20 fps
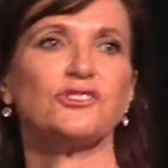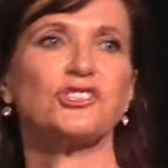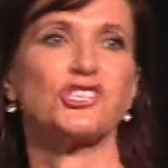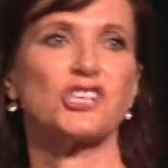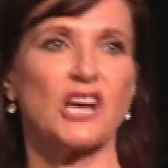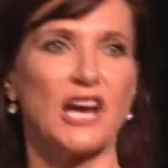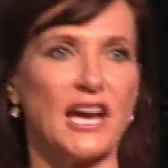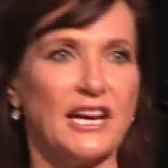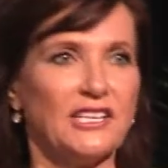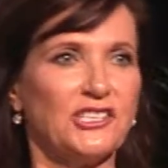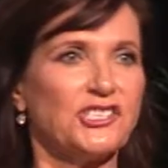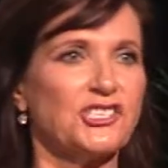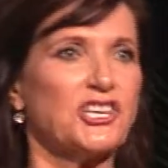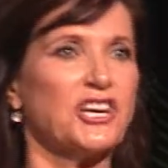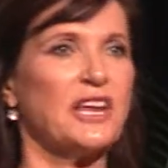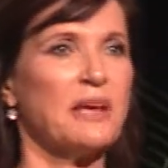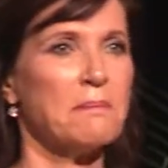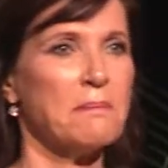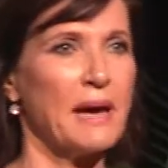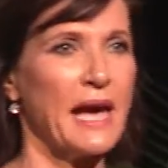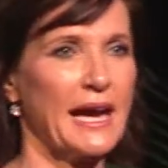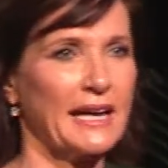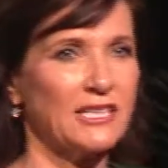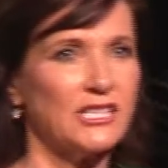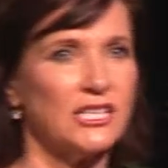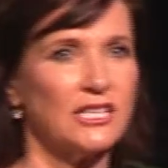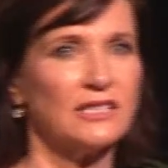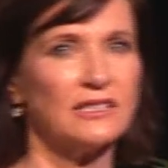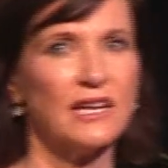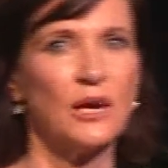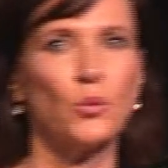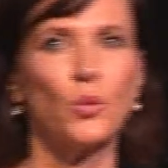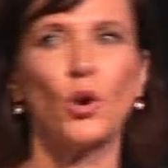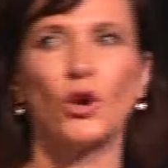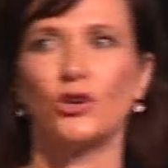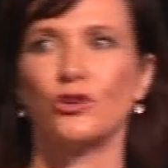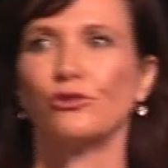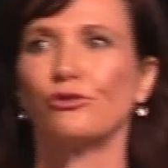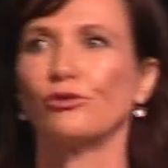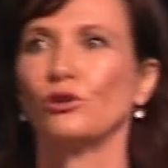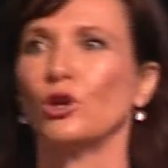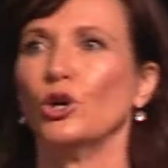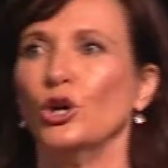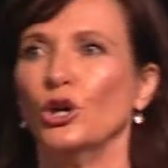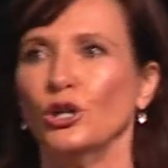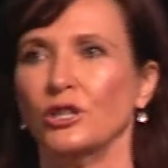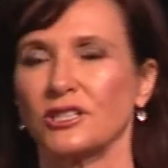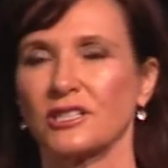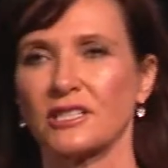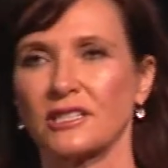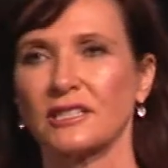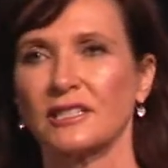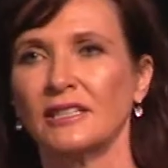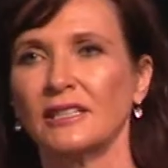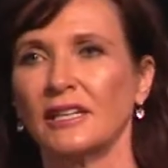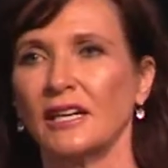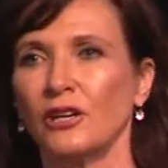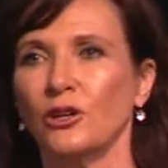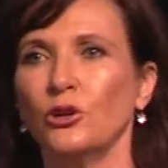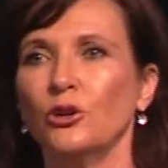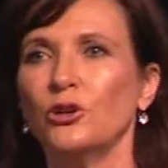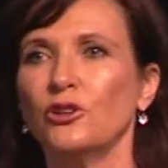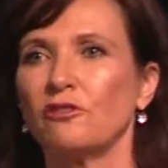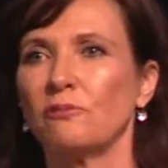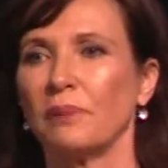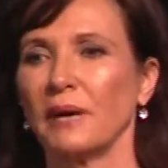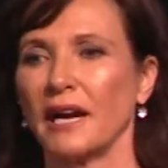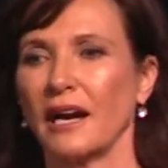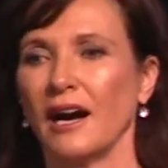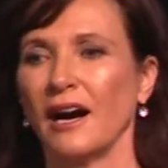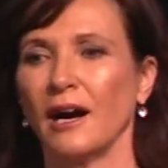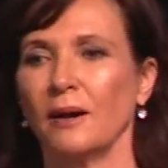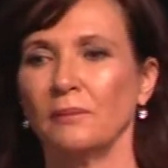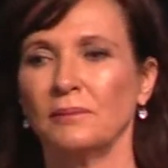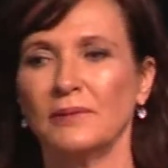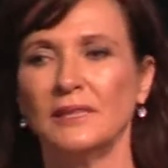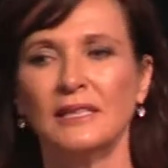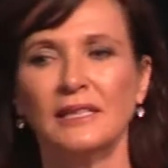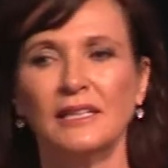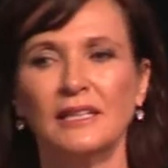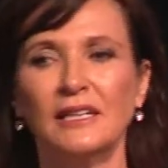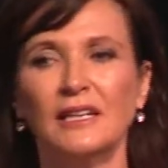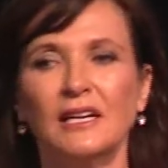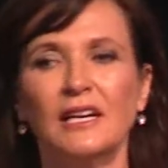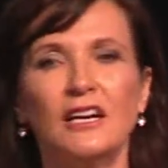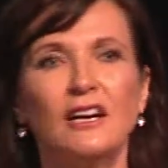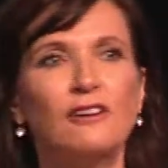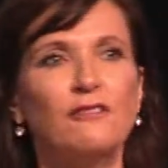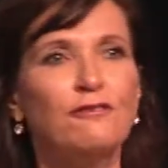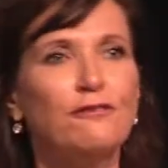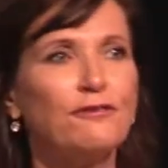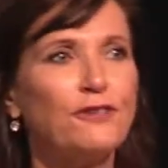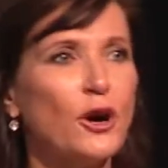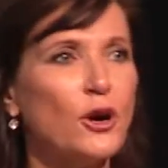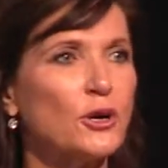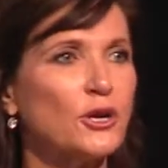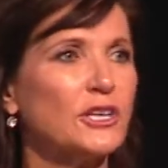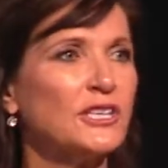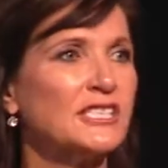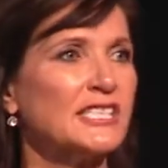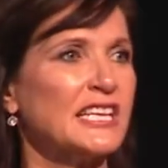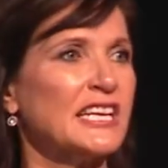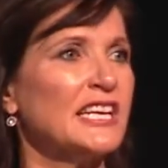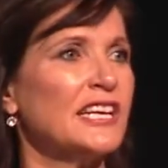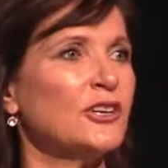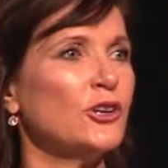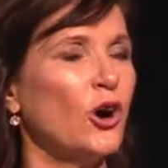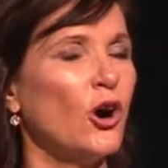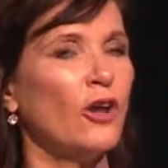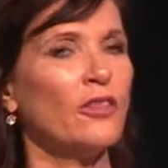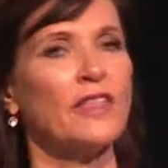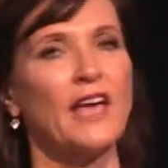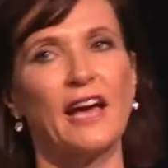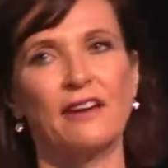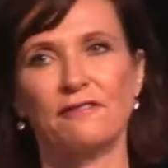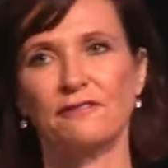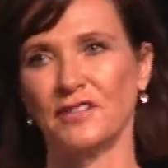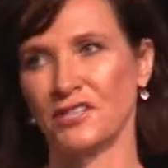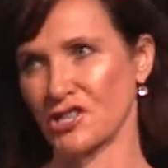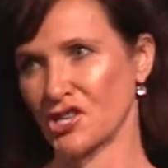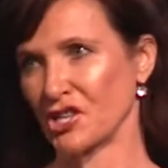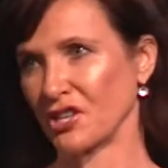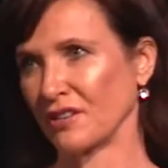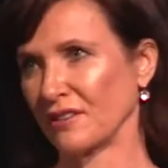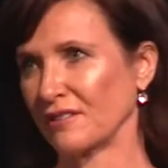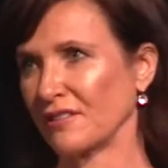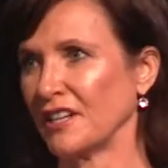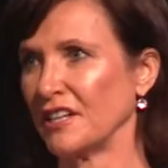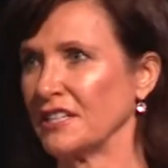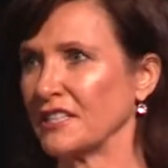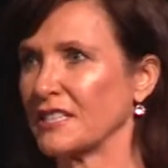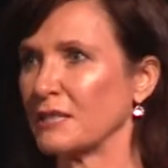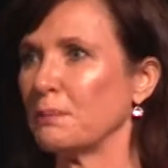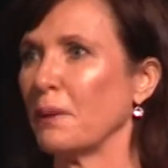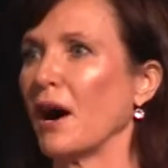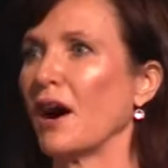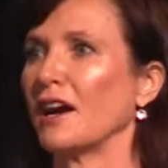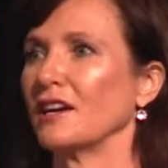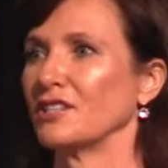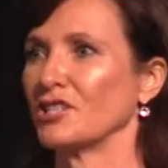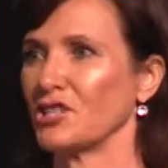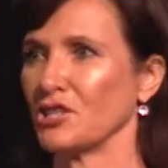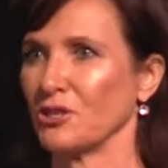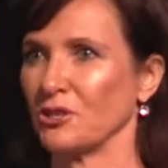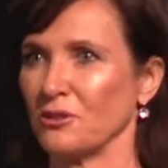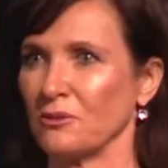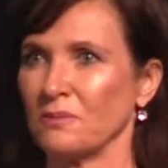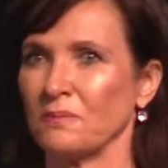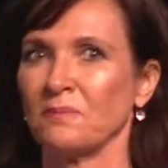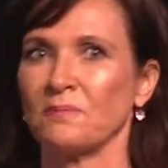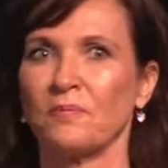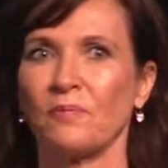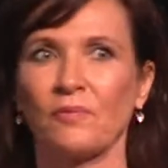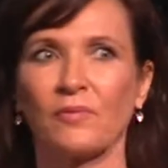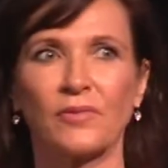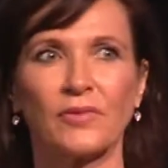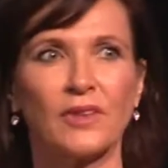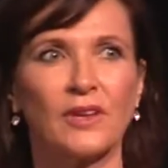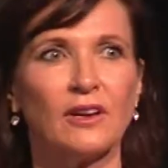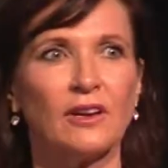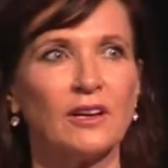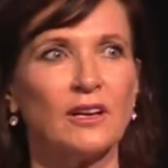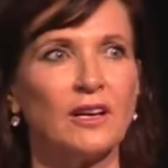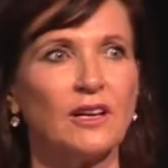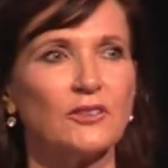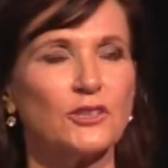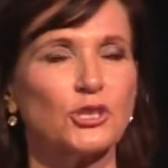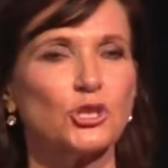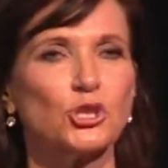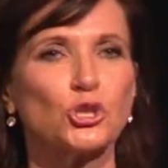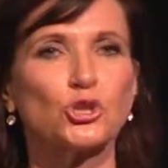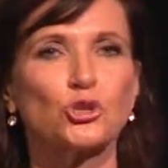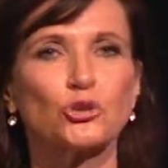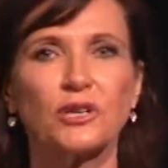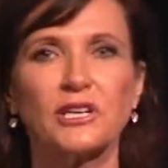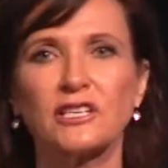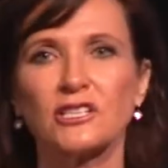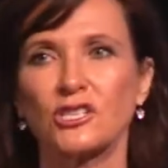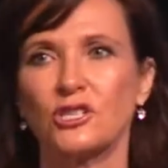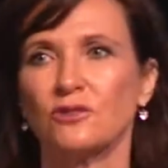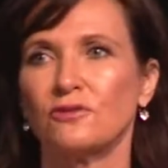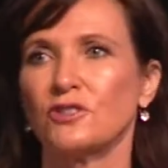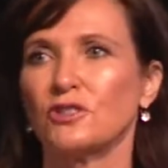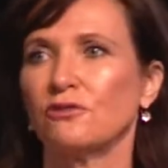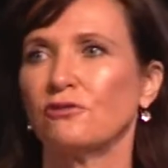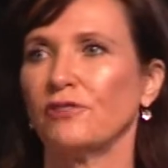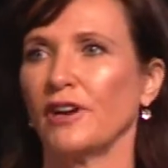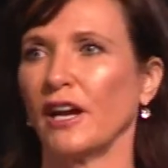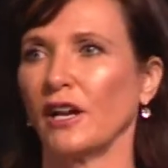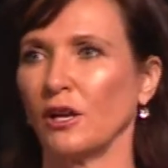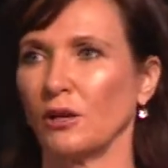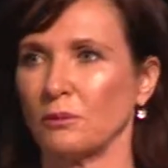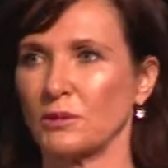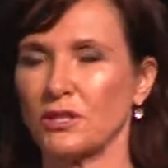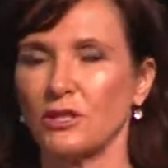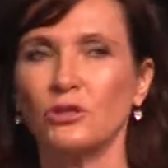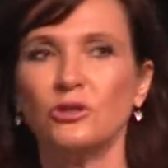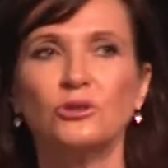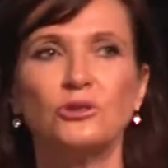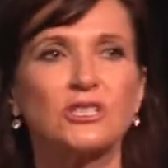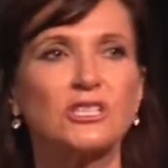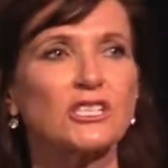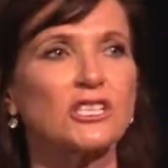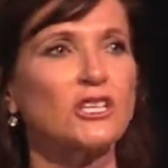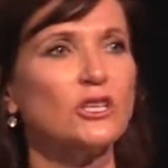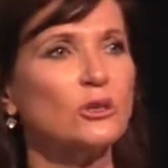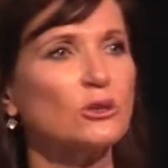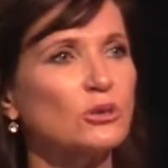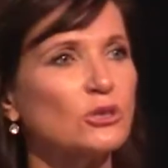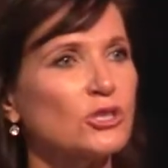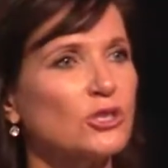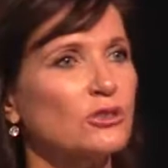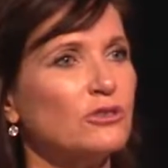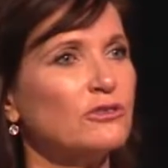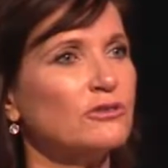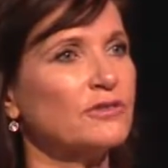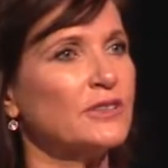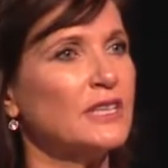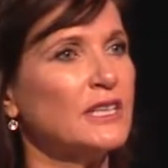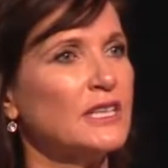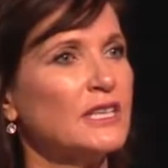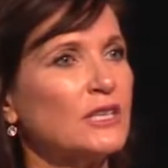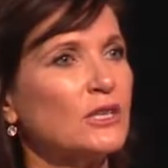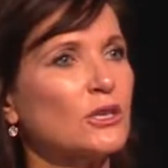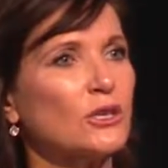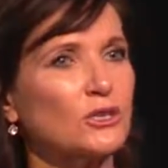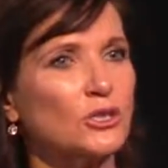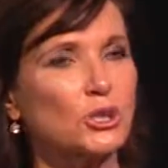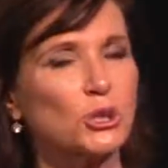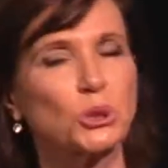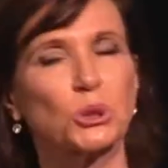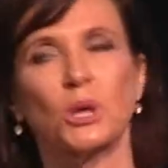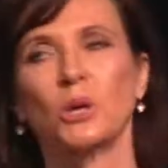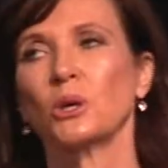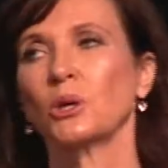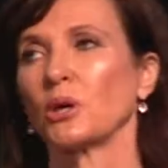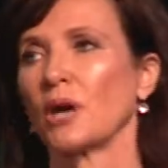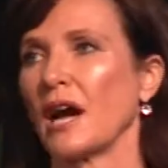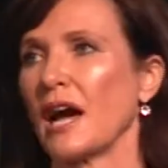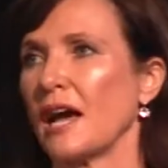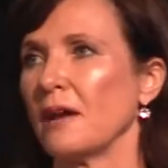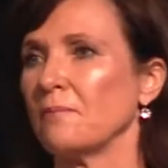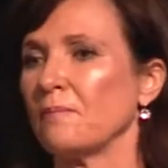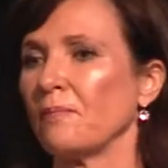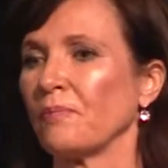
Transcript: changed and impacted and what you've learnt and who you've become. Focus in on that vision that inspires you, the strengths you've developed, the new skills you've got stronger at.